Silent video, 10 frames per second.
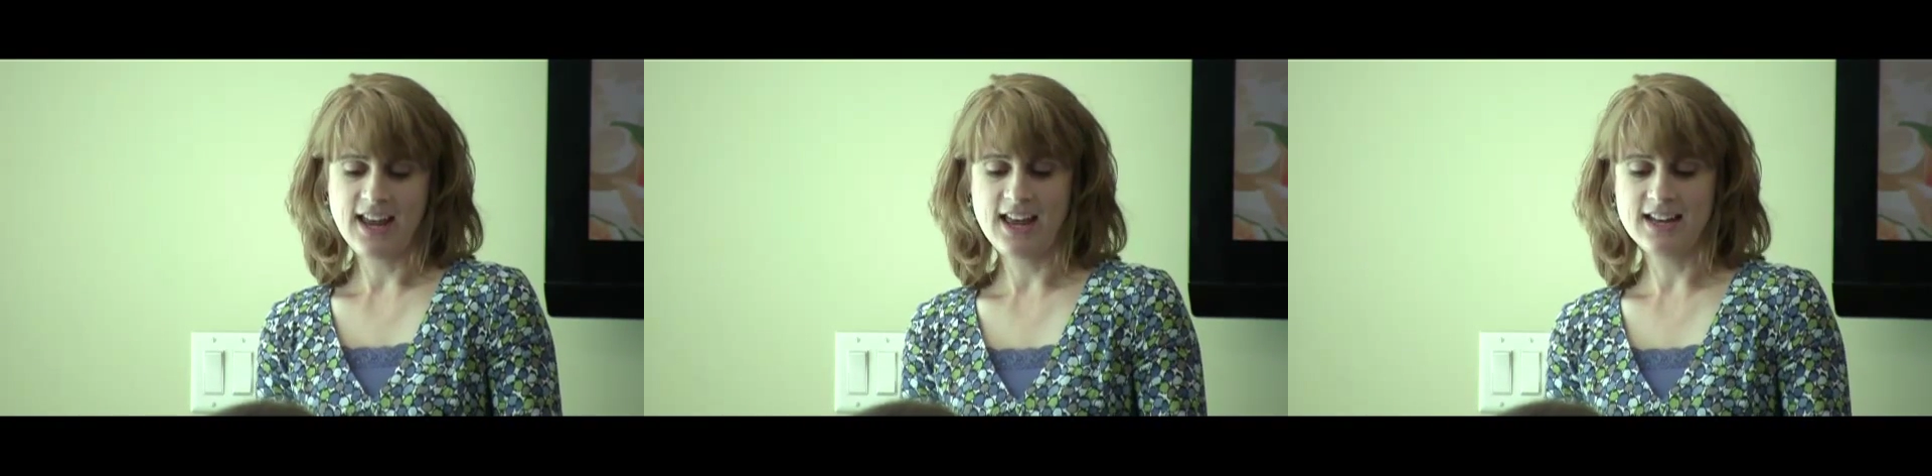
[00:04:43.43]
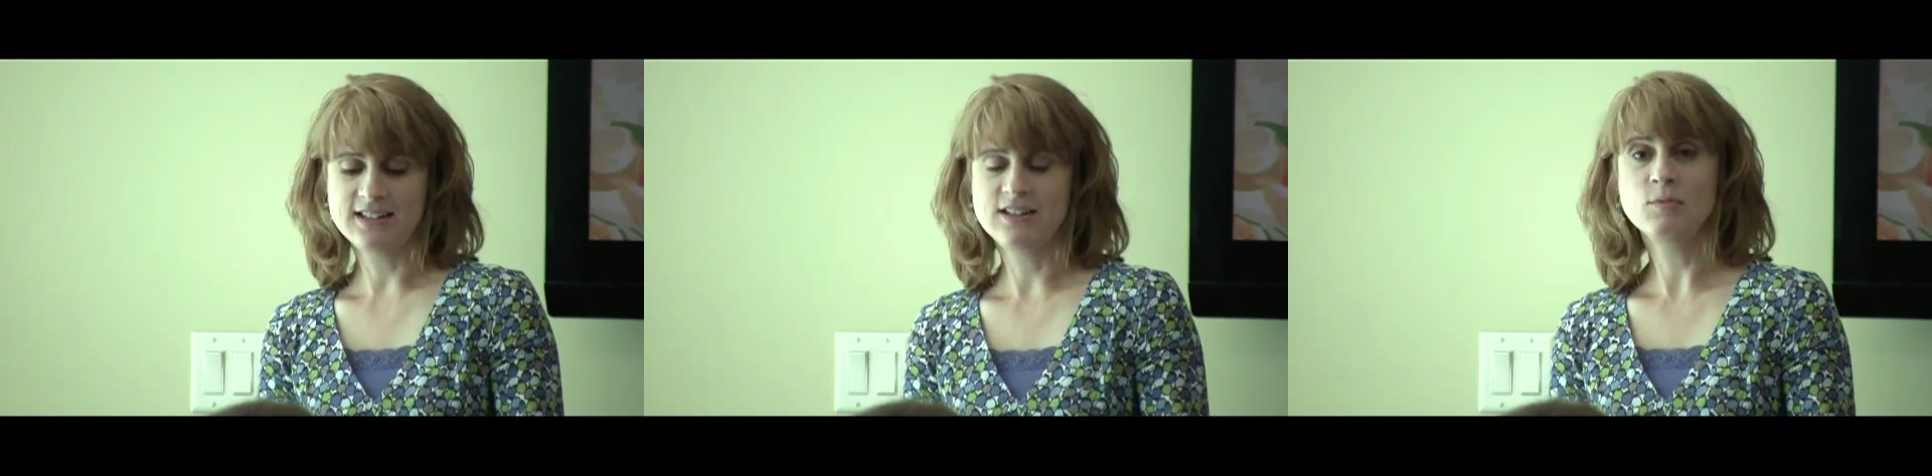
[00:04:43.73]

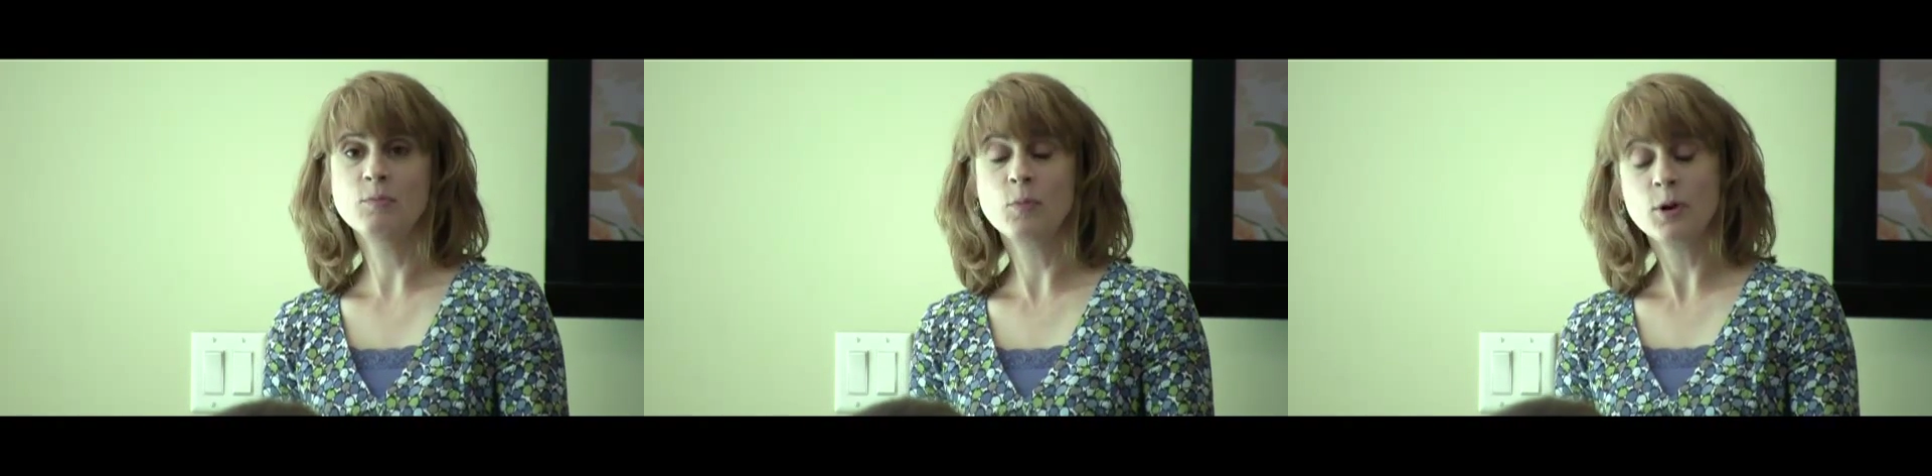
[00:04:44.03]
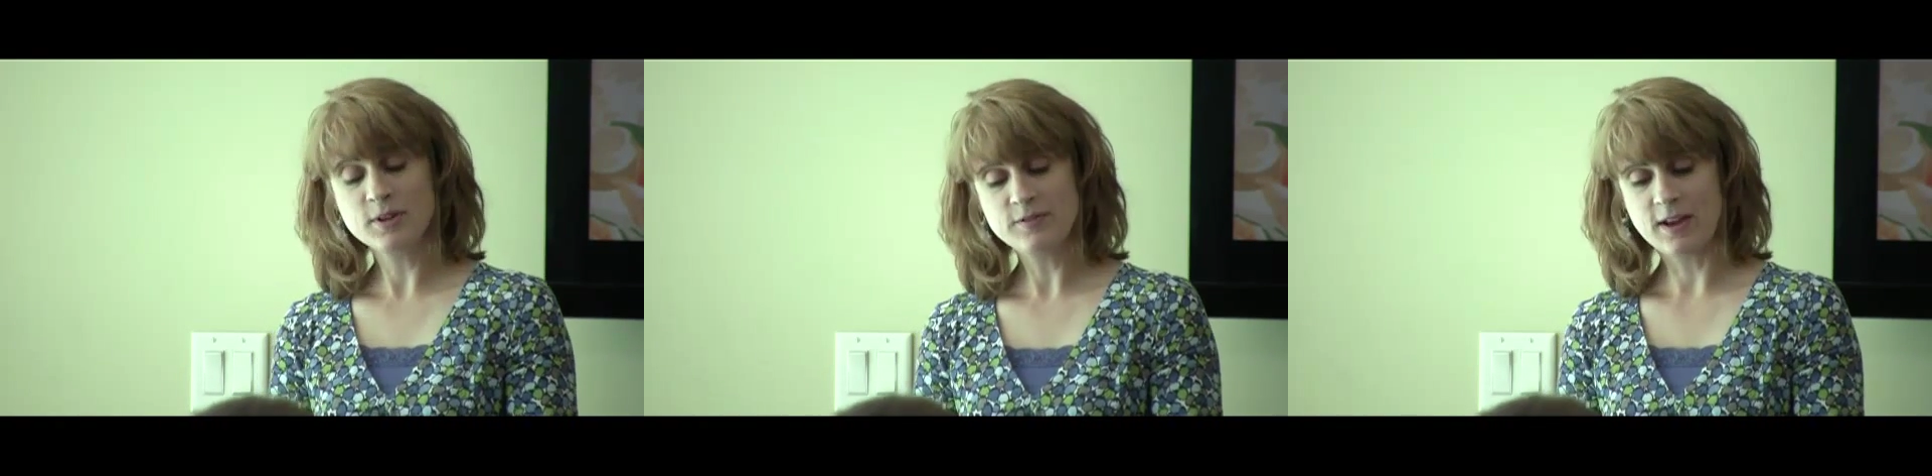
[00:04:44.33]
And the
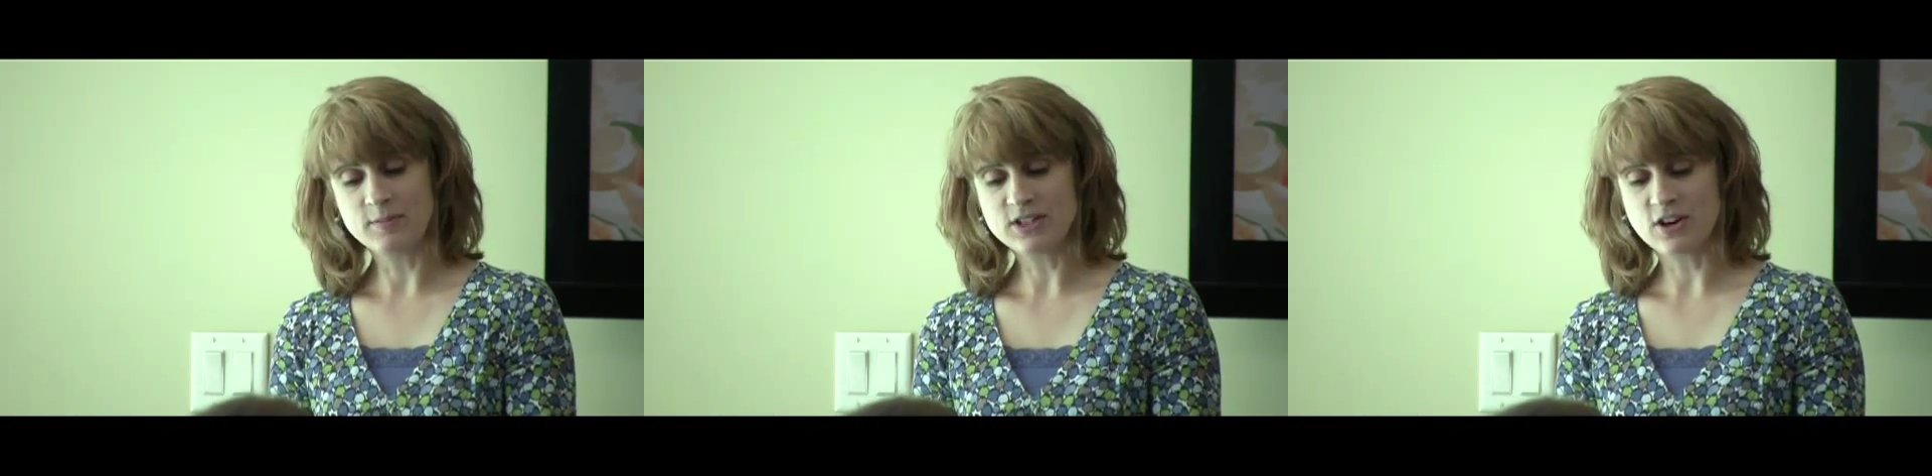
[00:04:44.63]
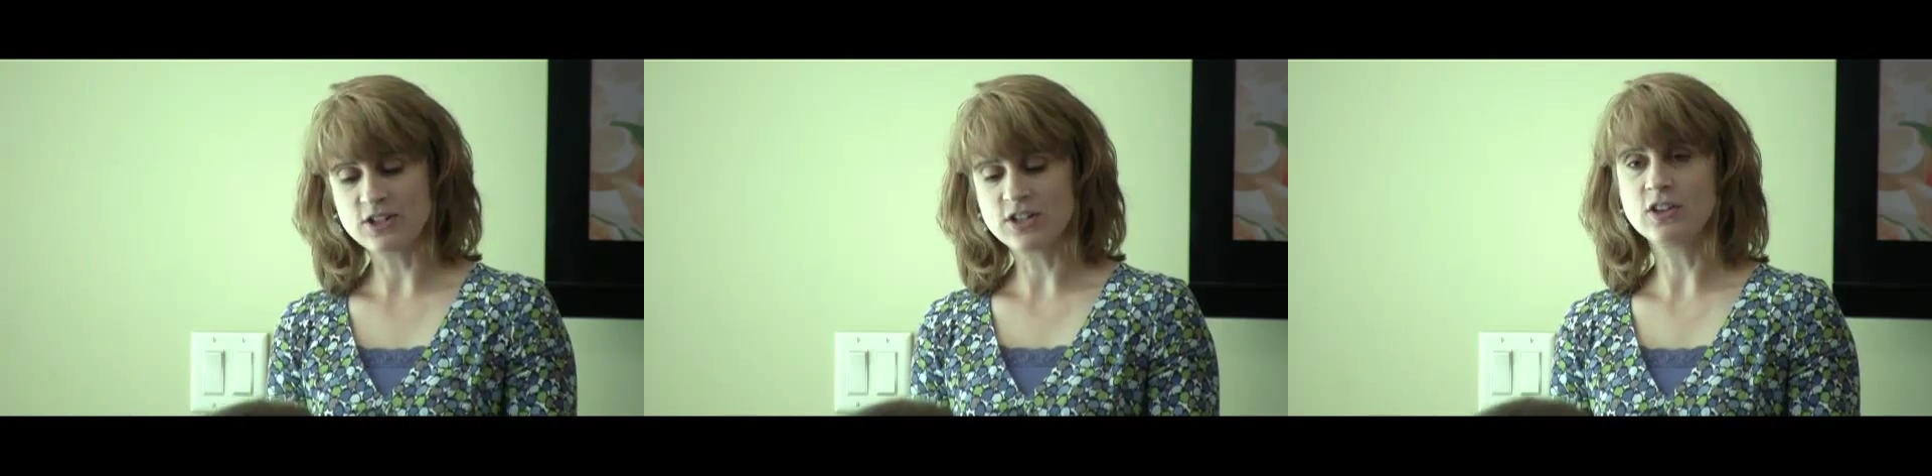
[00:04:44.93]
Mormon family
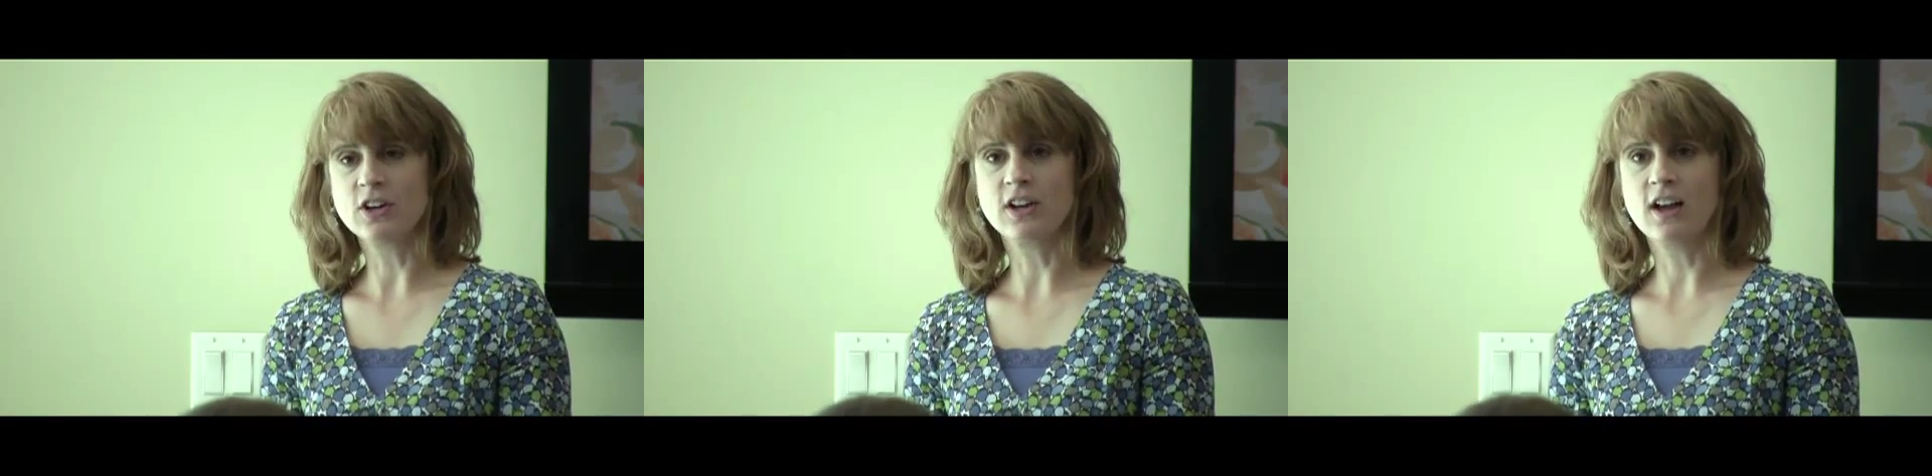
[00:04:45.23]
starts to look